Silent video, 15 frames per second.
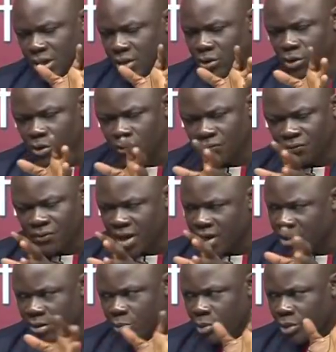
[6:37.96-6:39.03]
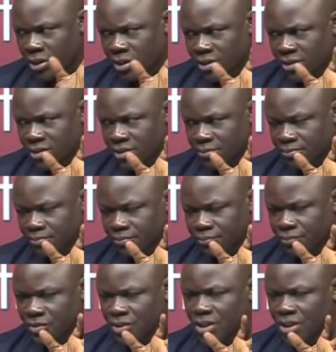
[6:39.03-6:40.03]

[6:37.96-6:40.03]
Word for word: that yes. you don't find the police. Yes.